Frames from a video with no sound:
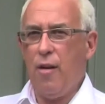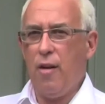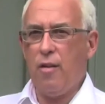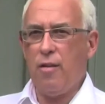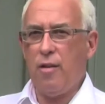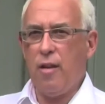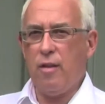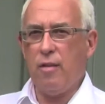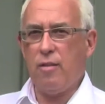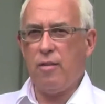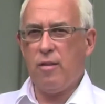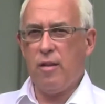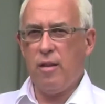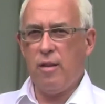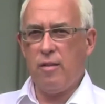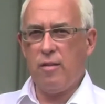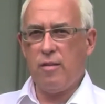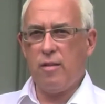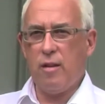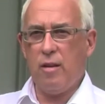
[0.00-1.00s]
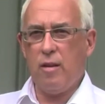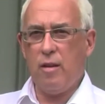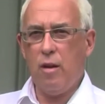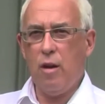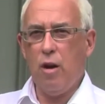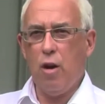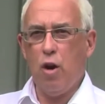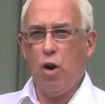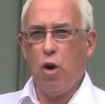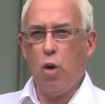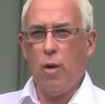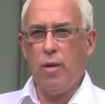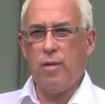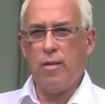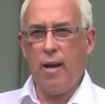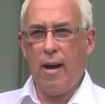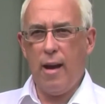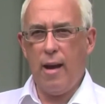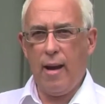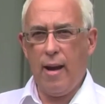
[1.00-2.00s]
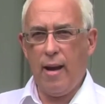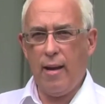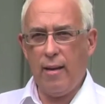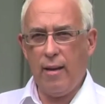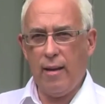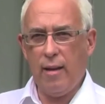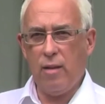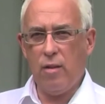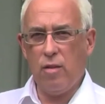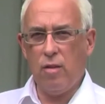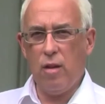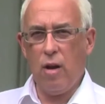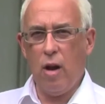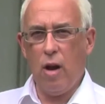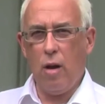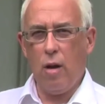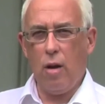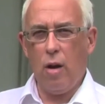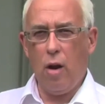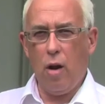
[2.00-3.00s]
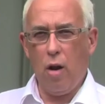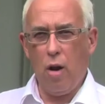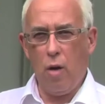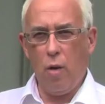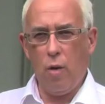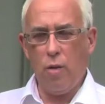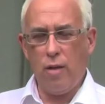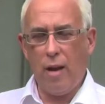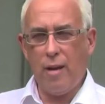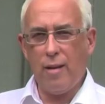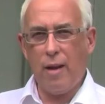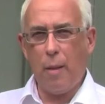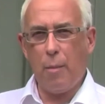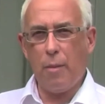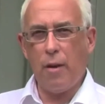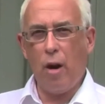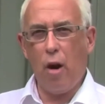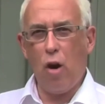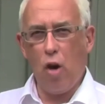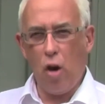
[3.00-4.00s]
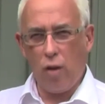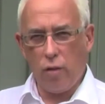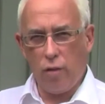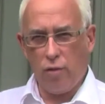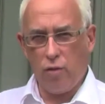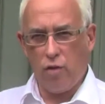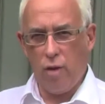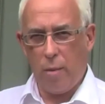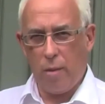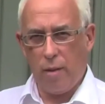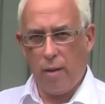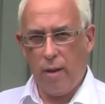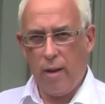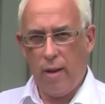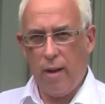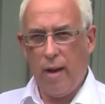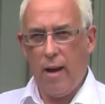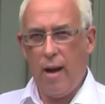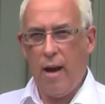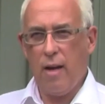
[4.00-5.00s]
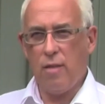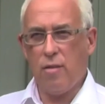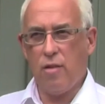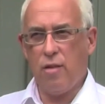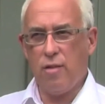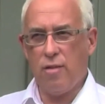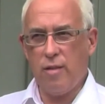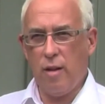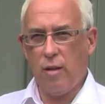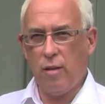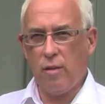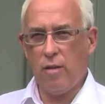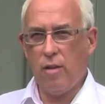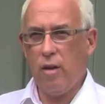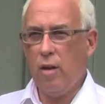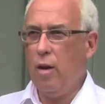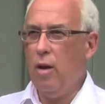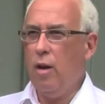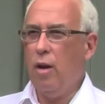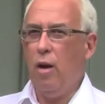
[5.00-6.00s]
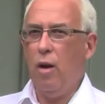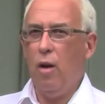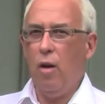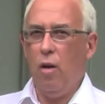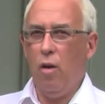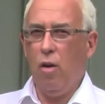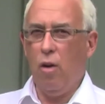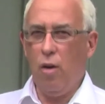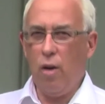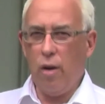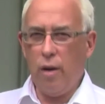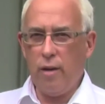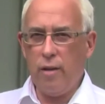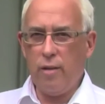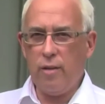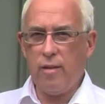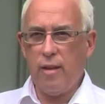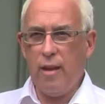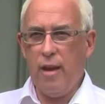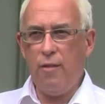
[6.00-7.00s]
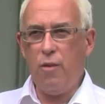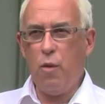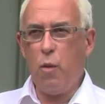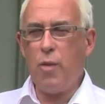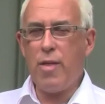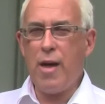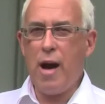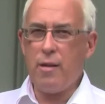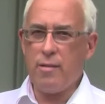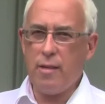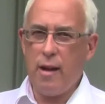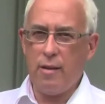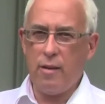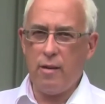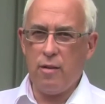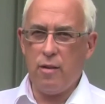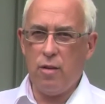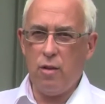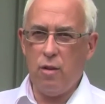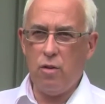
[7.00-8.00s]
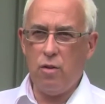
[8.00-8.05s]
is a solicitor who is ended up in a lot of trouble as a result. Lawyers, even without attitude,